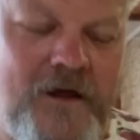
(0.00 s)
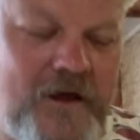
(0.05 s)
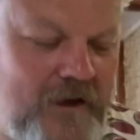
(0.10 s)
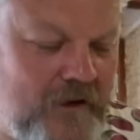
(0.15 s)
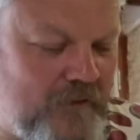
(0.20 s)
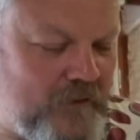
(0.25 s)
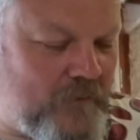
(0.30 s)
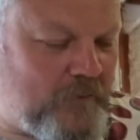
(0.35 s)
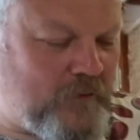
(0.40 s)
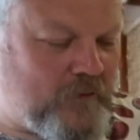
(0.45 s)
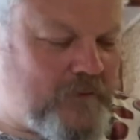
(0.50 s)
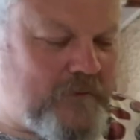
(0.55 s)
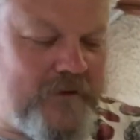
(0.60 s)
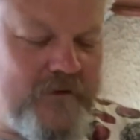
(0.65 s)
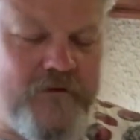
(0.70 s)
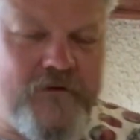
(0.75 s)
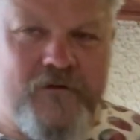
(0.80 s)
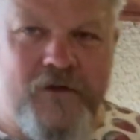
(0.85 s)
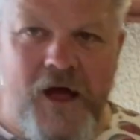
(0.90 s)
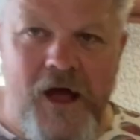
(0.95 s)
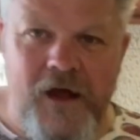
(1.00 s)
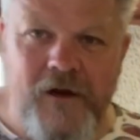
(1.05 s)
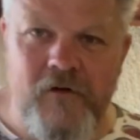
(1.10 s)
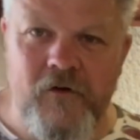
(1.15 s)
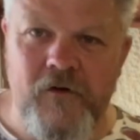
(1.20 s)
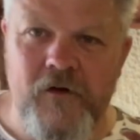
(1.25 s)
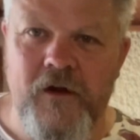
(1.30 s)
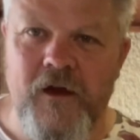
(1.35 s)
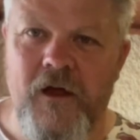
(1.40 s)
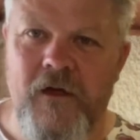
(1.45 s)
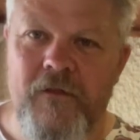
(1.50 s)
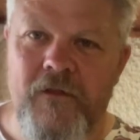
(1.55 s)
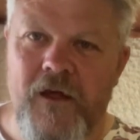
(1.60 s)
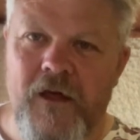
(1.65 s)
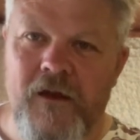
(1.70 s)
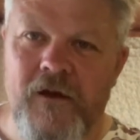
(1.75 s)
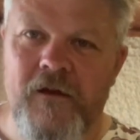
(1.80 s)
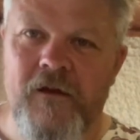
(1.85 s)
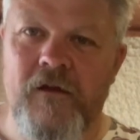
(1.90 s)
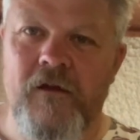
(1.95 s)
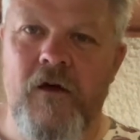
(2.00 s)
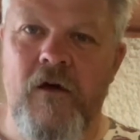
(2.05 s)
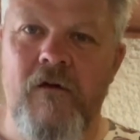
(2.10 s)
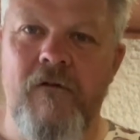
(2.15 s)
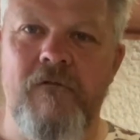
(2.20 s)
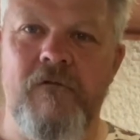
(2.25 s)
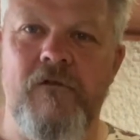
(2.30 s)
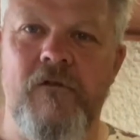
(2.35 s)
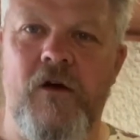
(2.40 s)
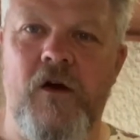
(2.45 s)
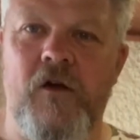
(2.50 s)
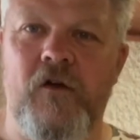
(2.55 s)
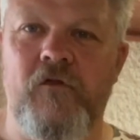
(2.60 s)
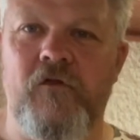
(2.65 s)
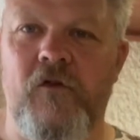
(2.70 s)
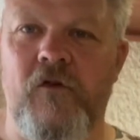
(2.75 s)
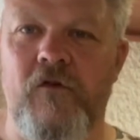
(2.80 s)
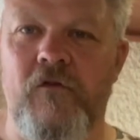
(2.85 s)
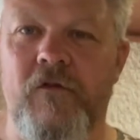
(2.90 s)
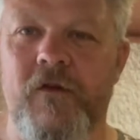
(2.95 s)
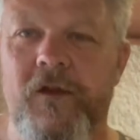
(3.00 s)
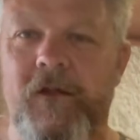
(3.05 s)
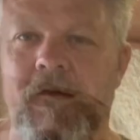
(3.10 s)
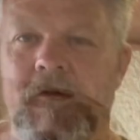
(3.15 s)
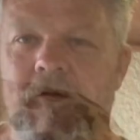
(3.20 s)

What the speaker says: I'm going to put my design on it and then varnish over it.